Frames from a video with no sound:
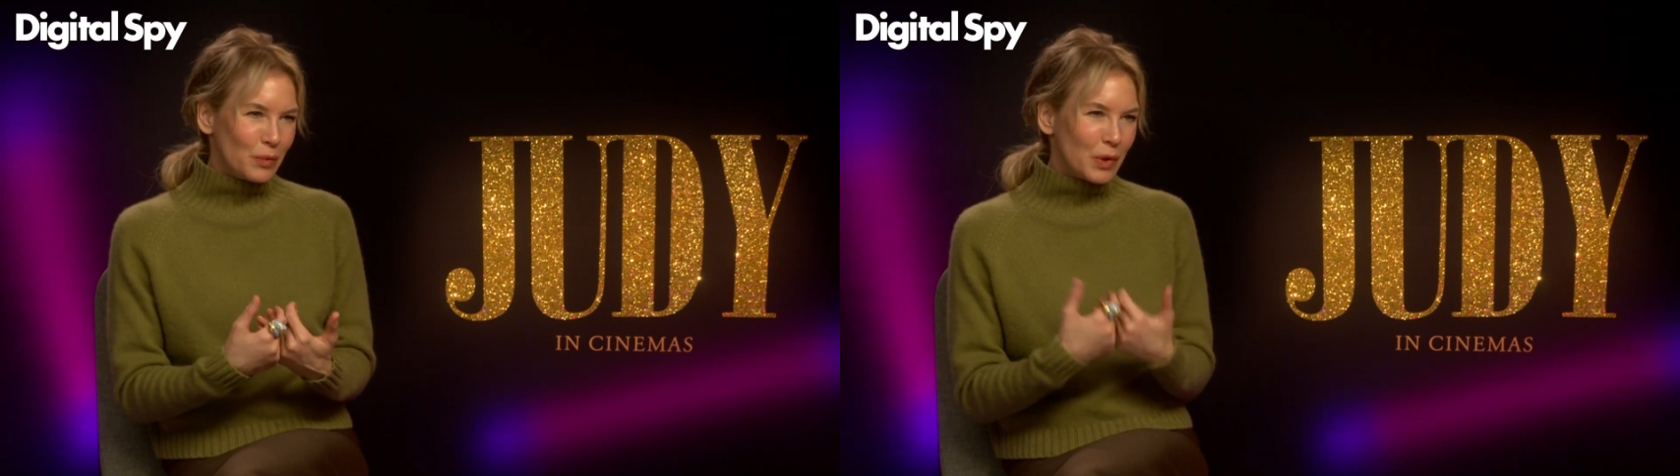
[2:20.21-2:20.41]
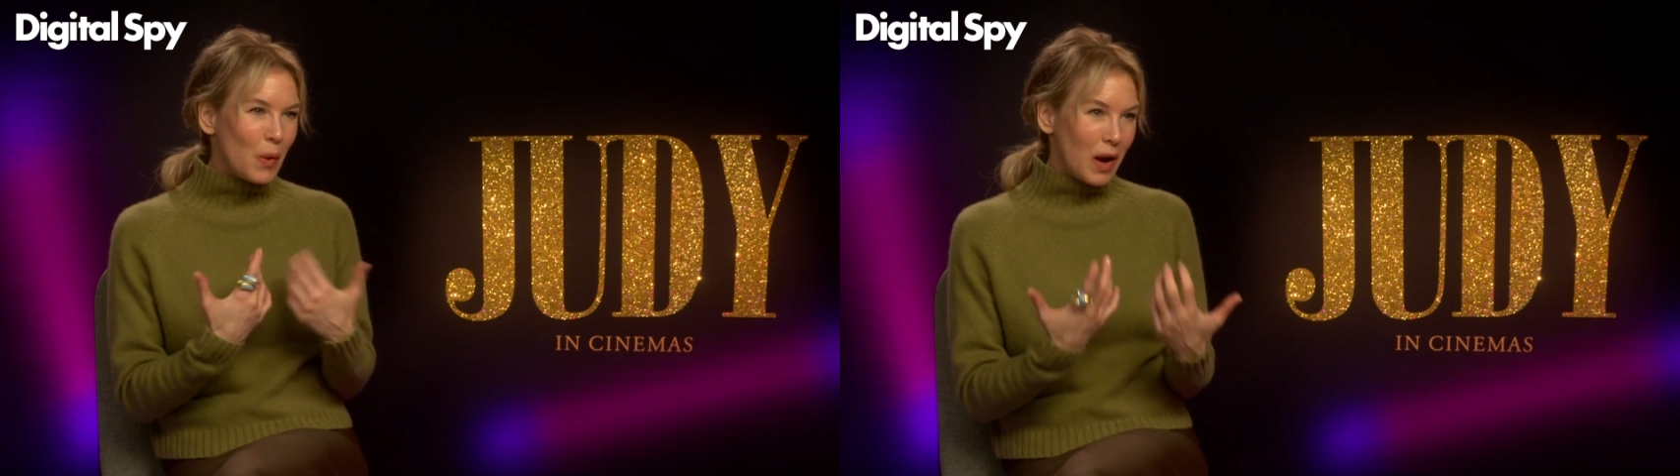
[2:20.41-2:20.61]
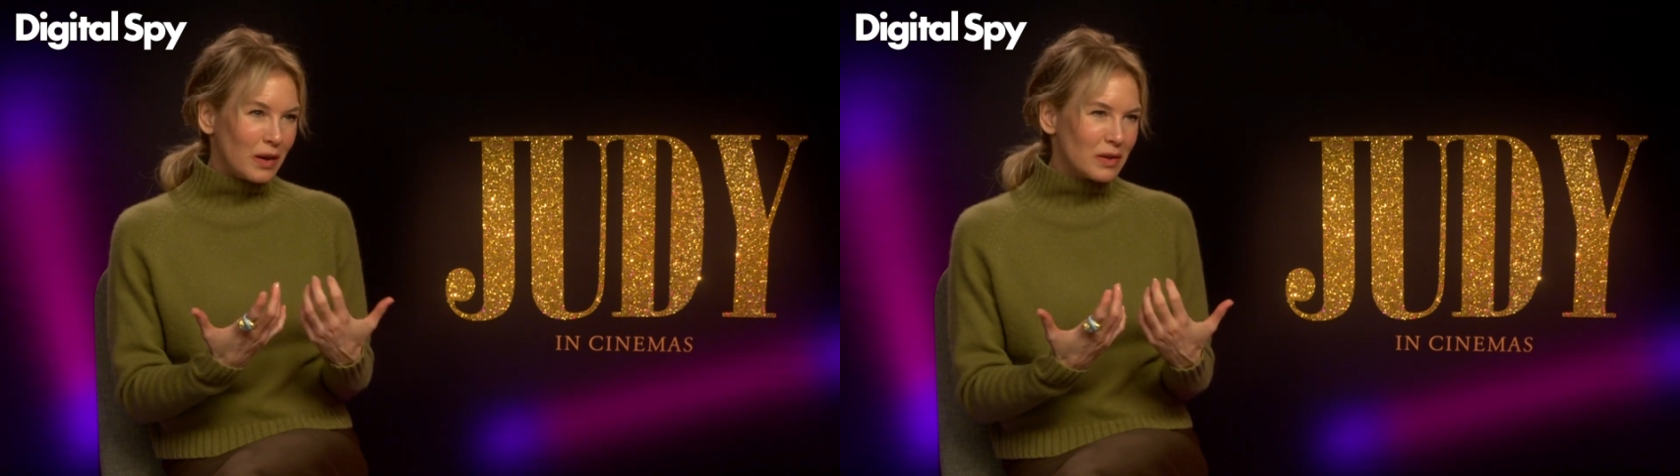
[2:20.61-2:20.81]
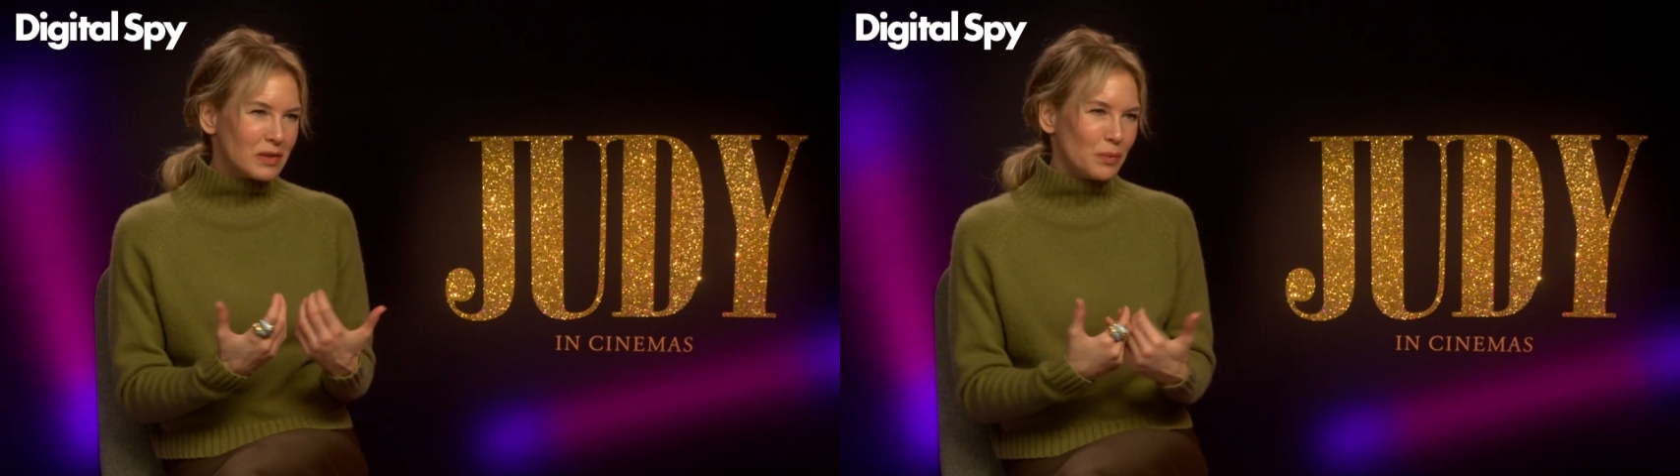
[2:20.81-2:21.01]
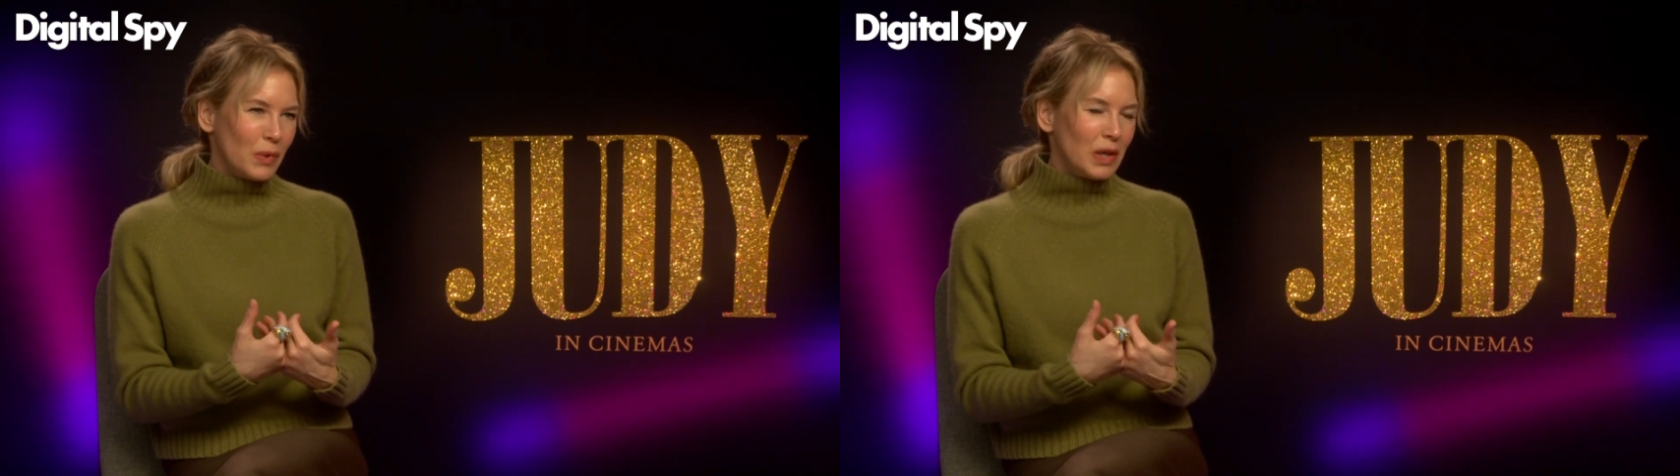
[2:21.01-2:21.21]

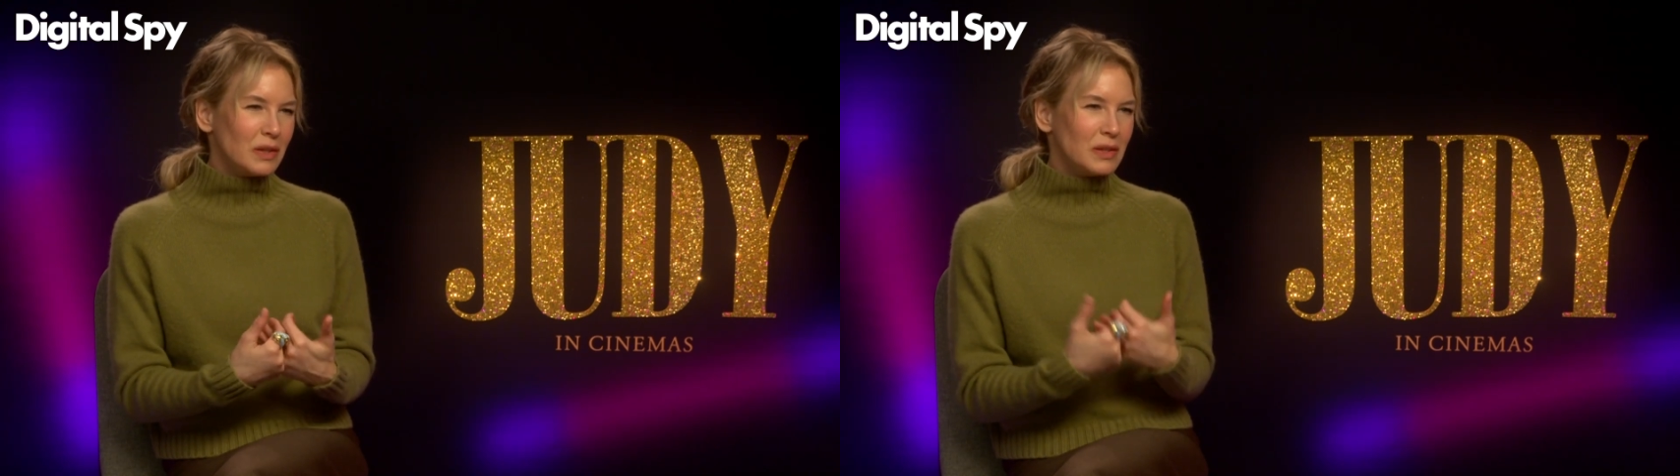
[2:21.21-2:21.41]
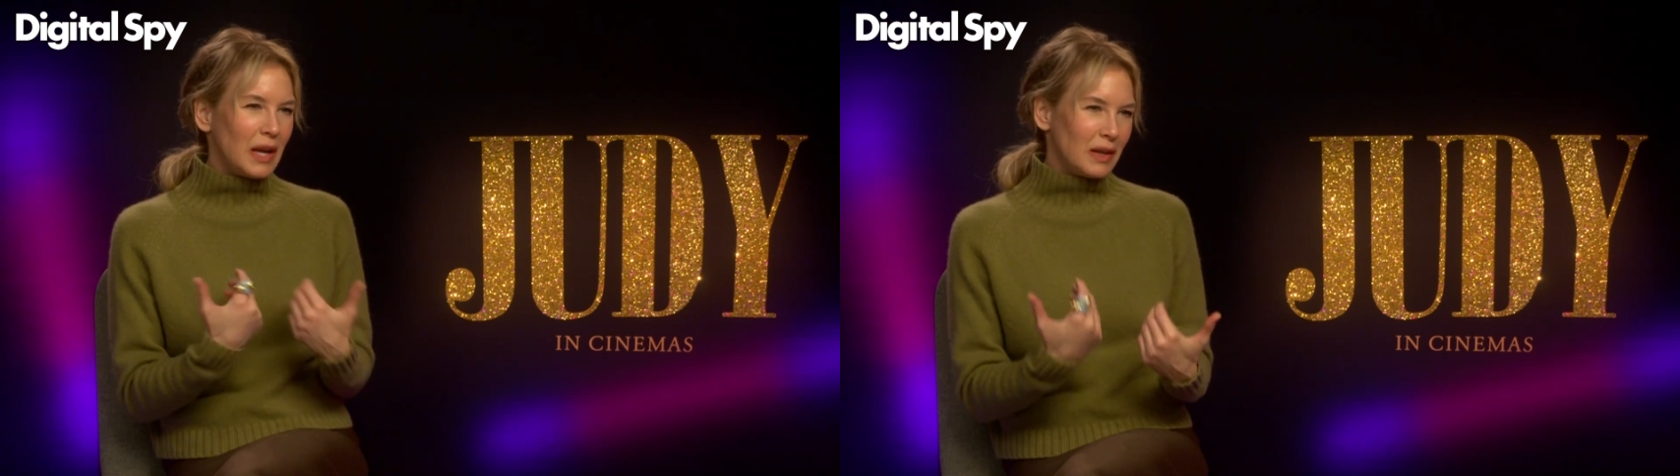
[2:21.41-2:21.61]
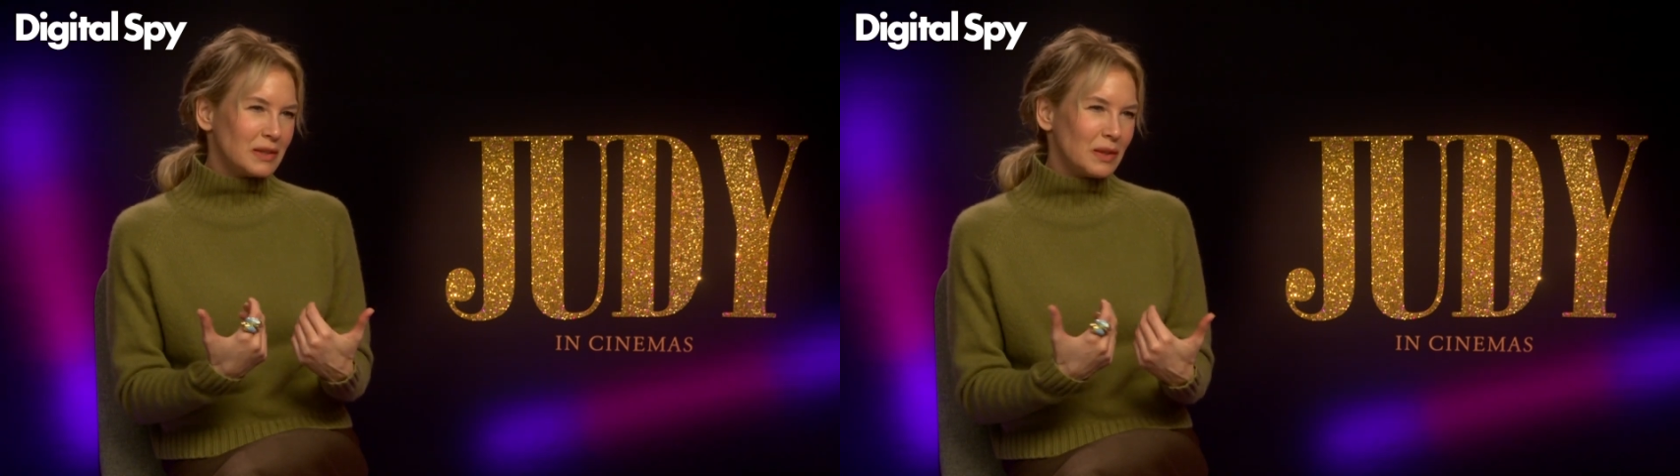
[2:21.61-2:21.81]
requires and what it takes,